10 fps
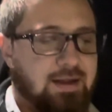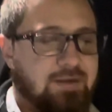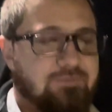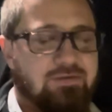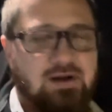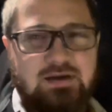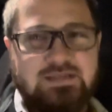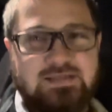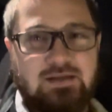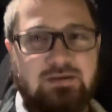Very
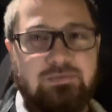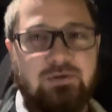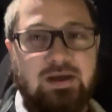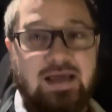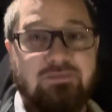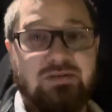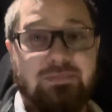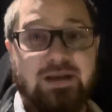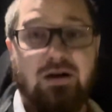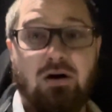seldom do I have
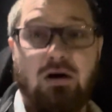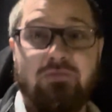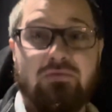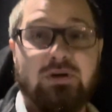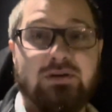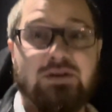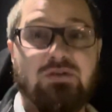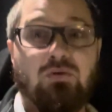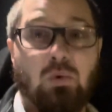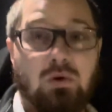somebody offering to
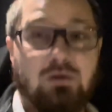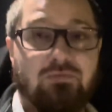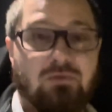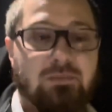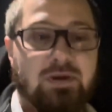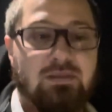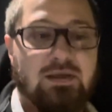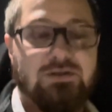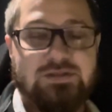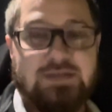do work for me. They
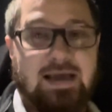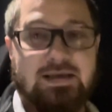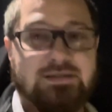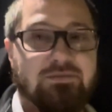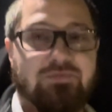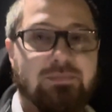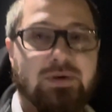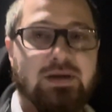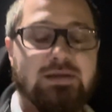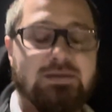just asking for
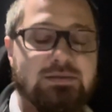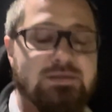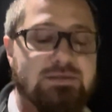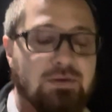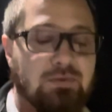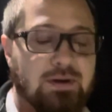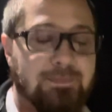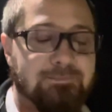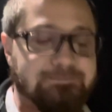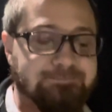money. So,
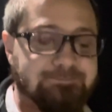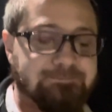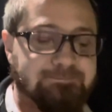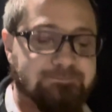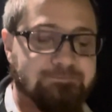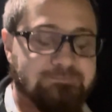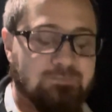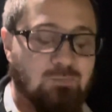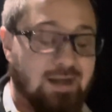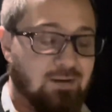
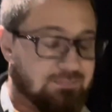um, wow.